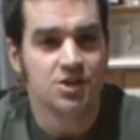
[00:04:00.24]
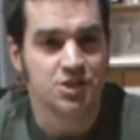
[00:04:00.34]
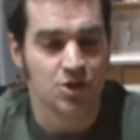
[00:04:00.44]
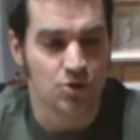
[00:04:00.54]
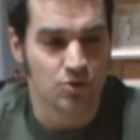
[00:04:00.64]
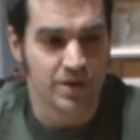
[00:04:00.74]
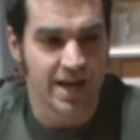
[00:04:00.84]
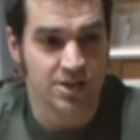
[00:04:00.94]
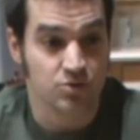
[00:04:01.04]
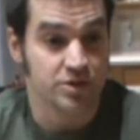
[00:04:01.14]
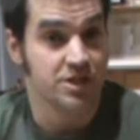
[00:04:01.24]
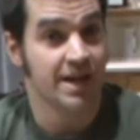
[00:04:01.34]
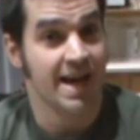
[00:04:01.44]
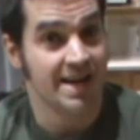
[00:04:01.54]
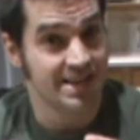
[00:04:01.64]
so the actual
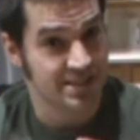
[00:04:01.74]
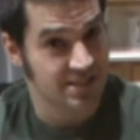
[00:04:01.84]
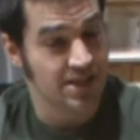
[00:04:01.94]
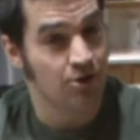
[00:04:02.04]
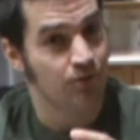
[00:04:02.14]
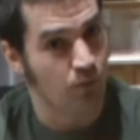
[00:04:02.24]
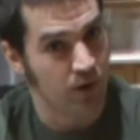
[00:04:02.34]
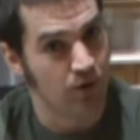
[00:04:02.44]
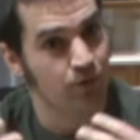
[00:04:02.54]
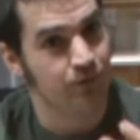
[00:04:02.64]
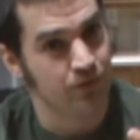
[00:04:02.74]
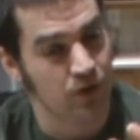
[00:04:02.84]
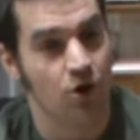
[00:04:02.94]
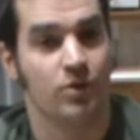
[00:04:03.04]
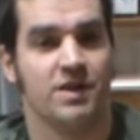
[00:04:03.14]
jig head itself will
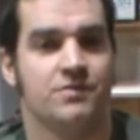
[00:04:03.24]
float.